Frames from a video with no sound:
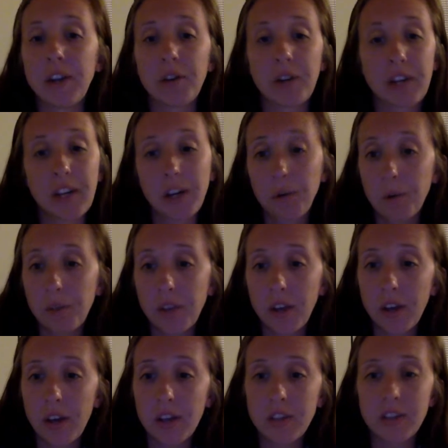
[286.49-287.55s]
were here with
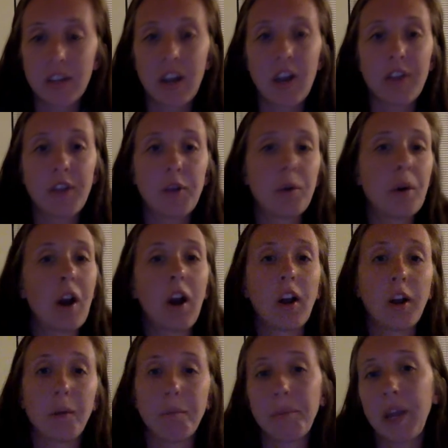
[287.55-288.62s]
us, and how they were our
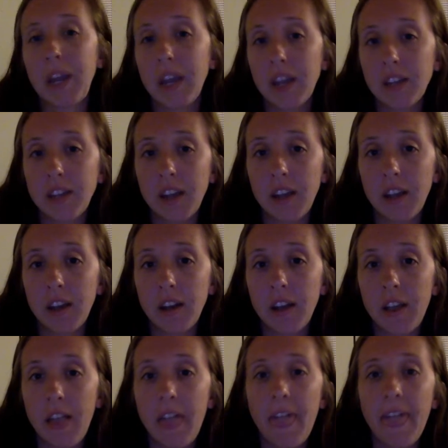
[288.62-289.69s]
companion,
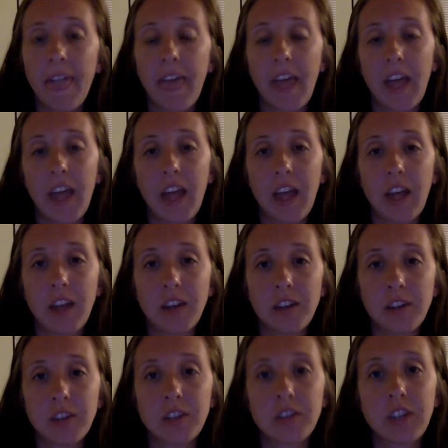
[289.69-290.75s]

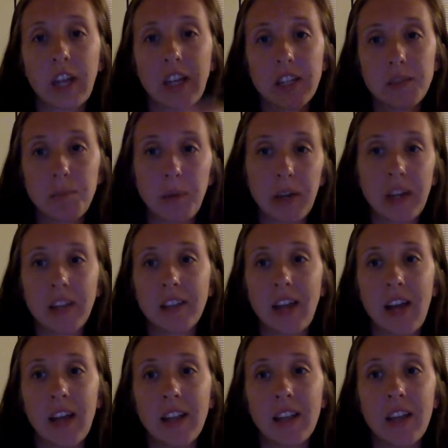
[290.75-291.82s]
and explain
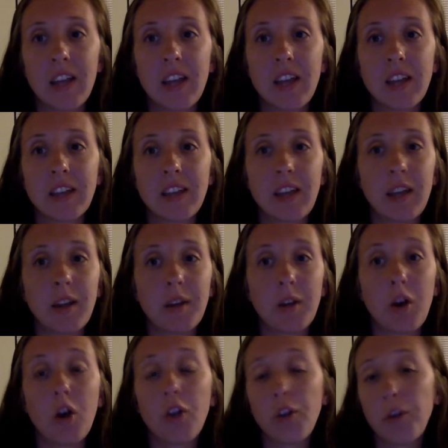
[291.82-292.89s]
that
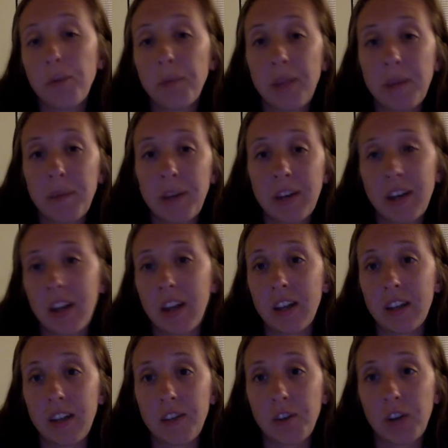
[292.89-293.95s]
although they may
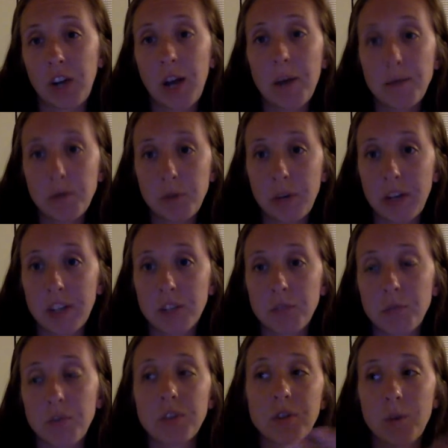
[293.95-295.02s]
not never come to
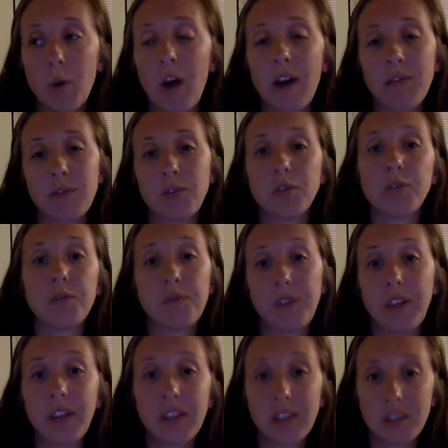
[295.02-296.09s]
us, we'll still have those
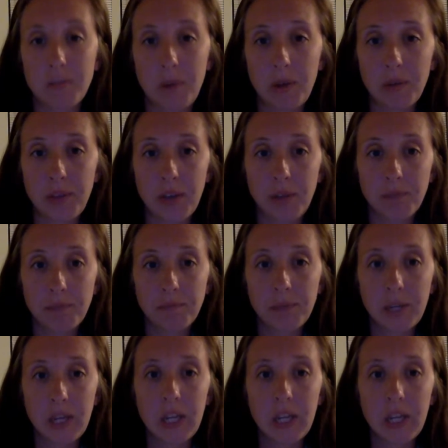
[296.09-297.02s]
feelings about them.